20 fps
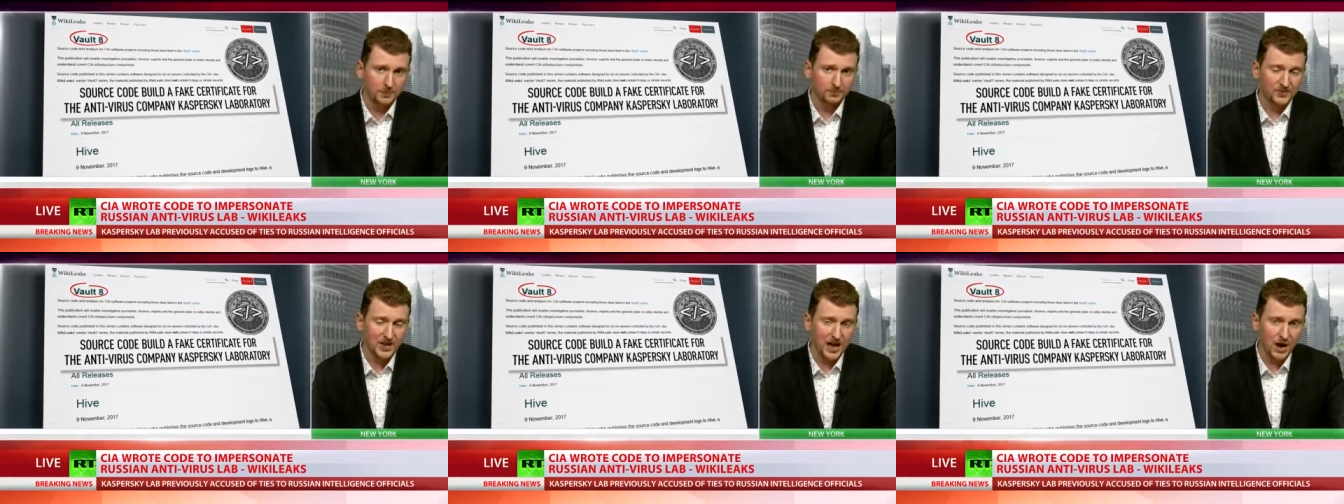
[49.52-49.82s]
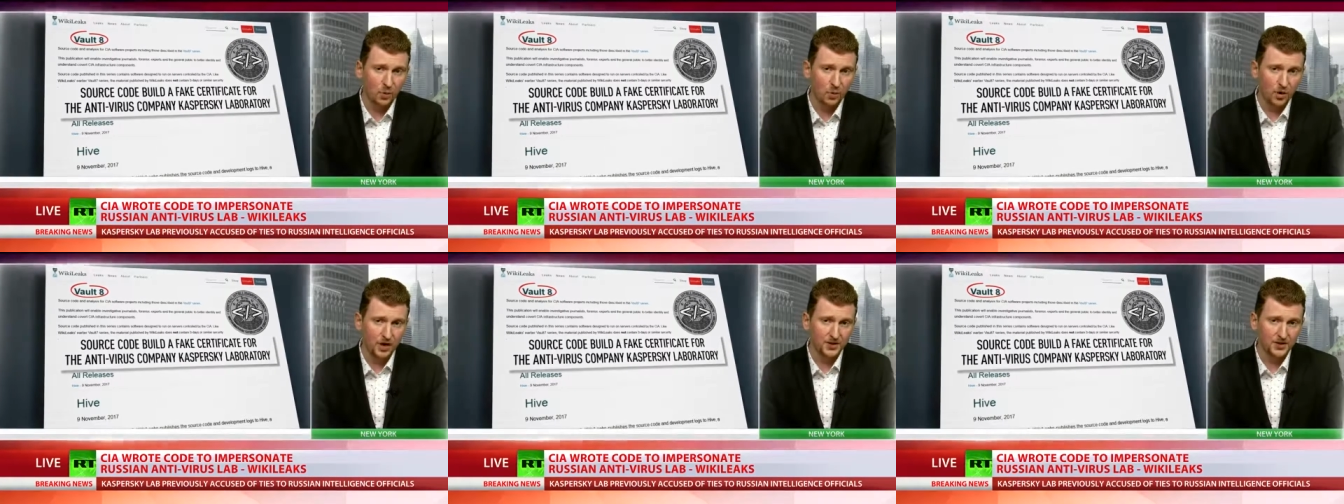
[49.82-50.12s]

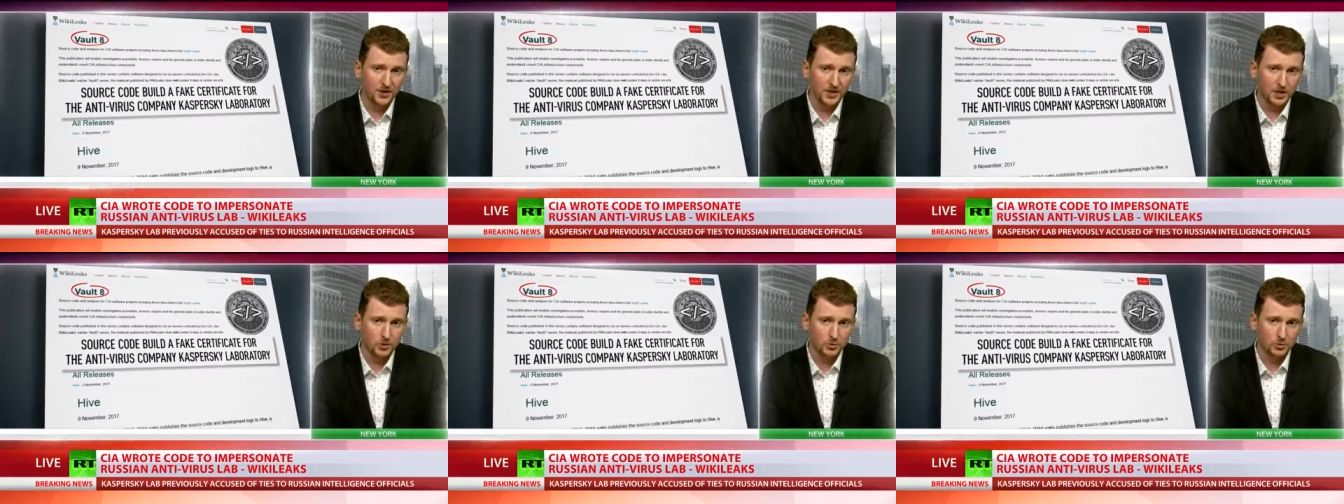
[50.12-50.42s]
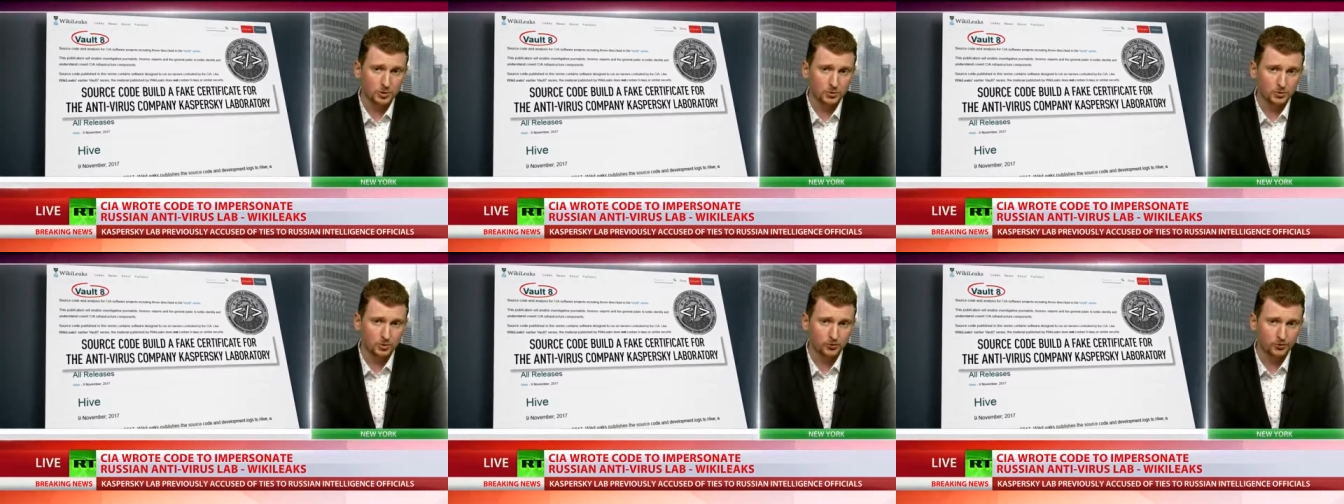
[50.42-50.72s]
Now, one thing that
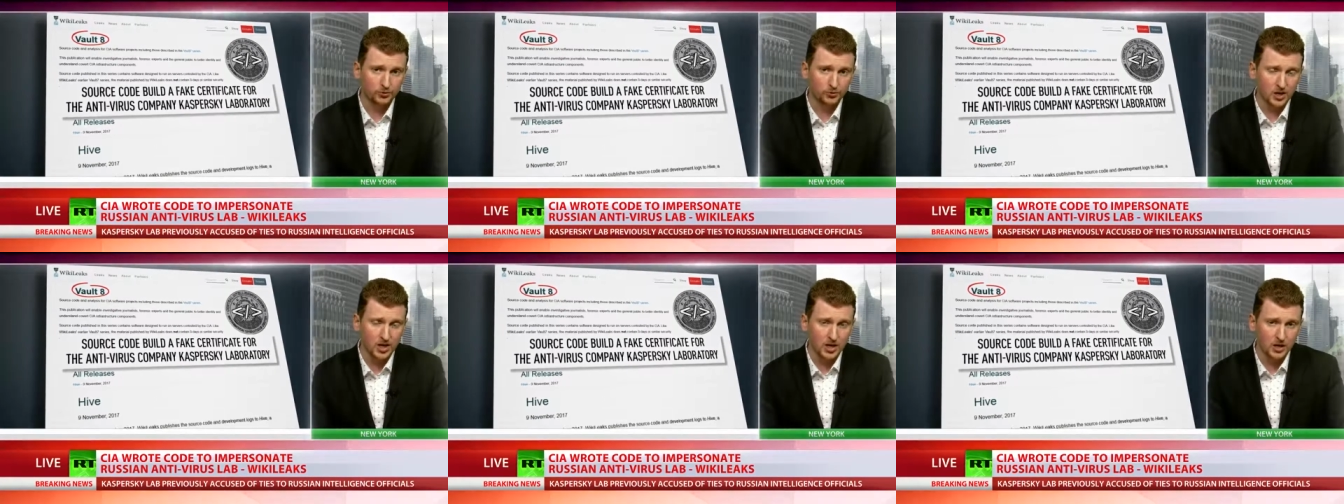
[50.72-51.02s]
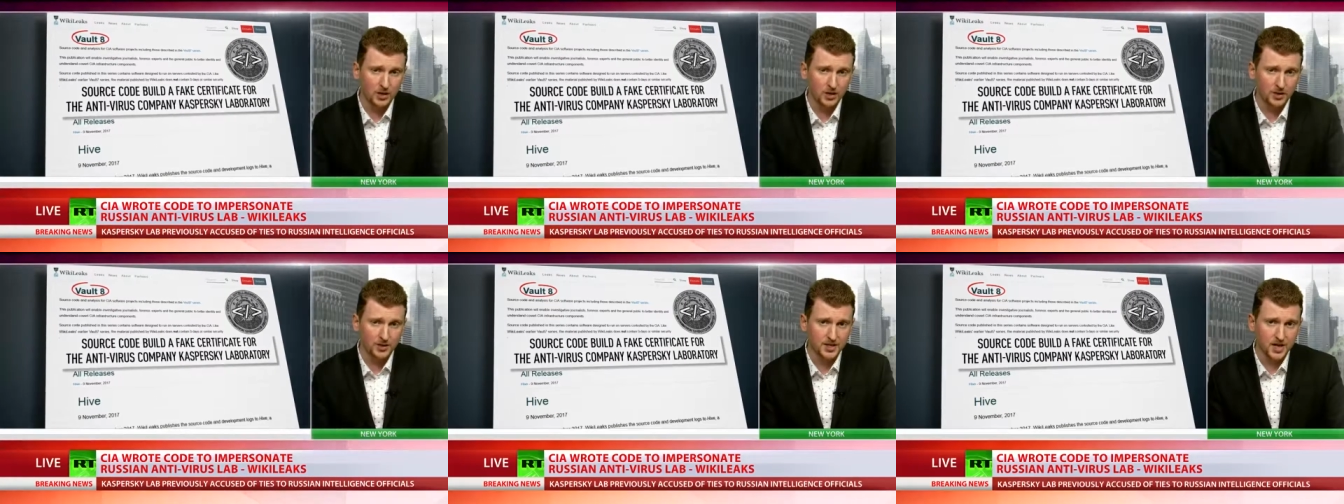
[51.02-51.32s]
was
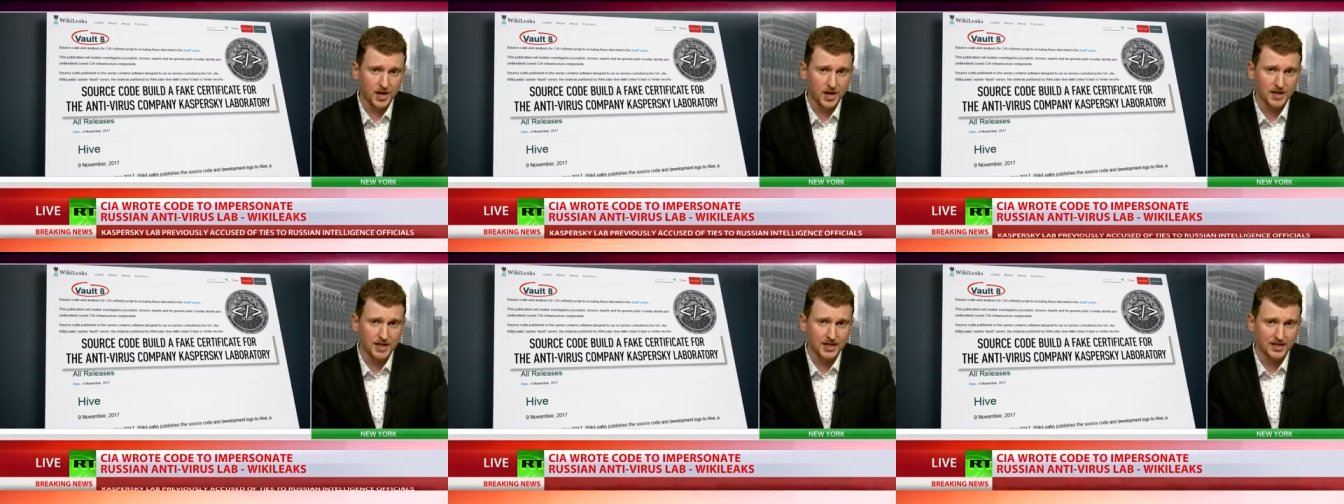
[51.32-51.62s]
revealed uh,